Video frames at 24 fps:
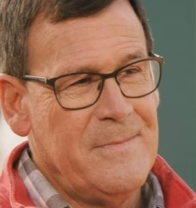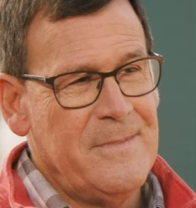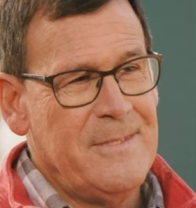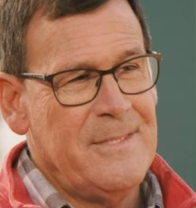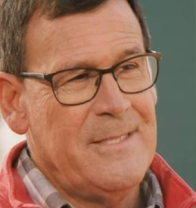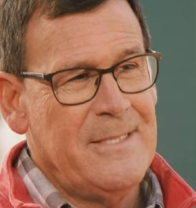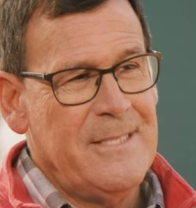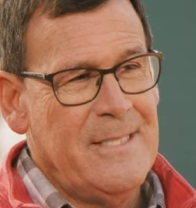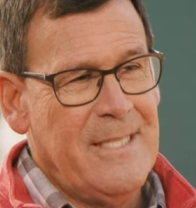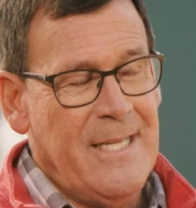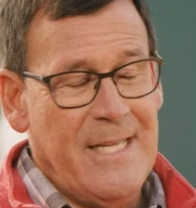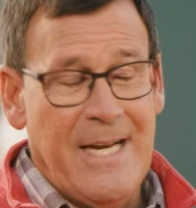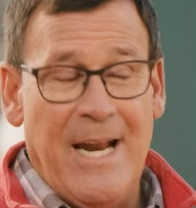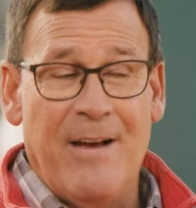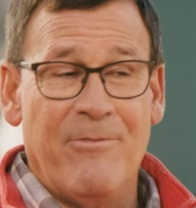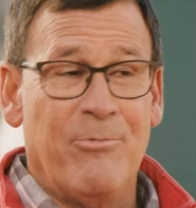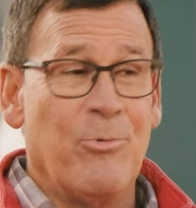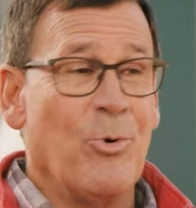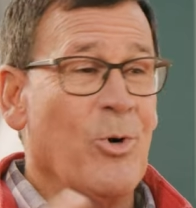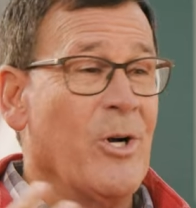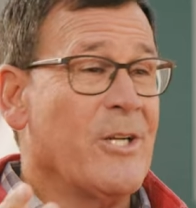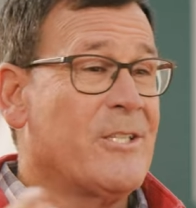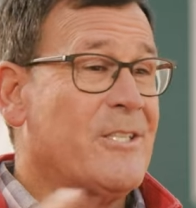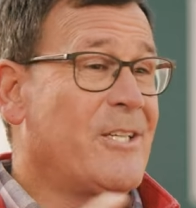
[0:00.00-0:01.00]
Chuck, and
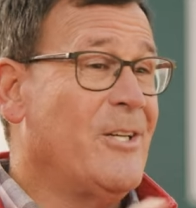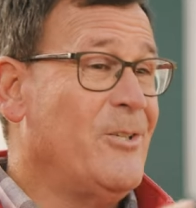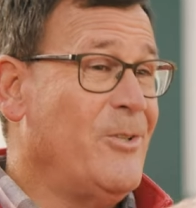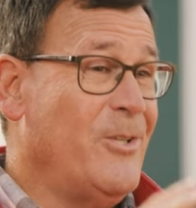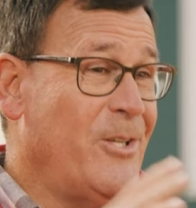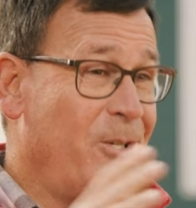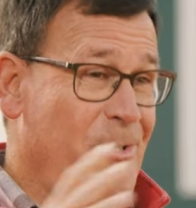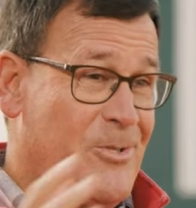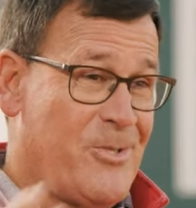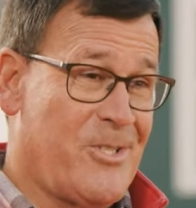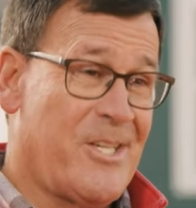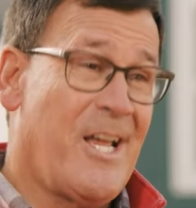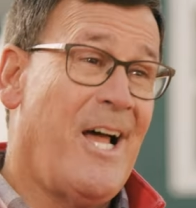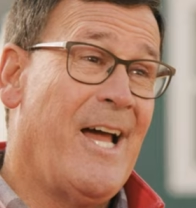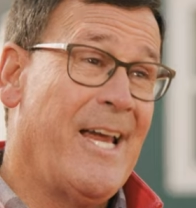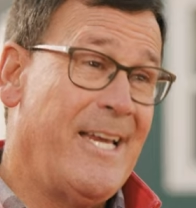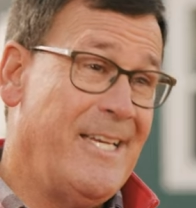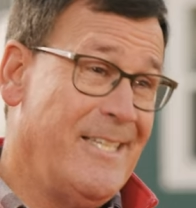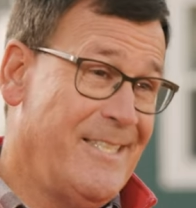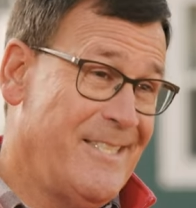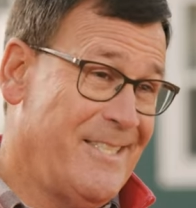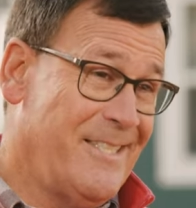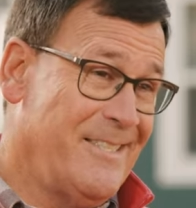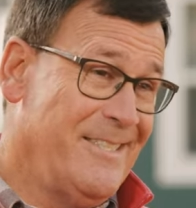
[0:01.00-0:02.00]
I've worked on those
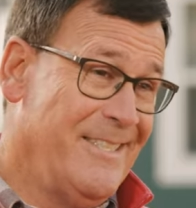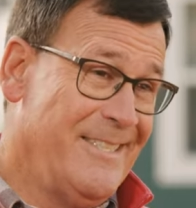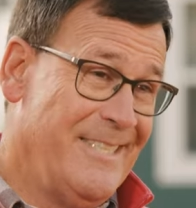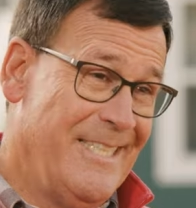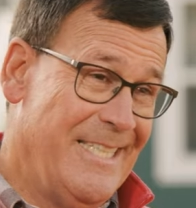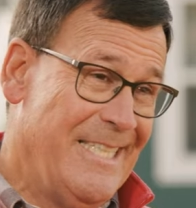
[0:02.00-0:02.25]
sites.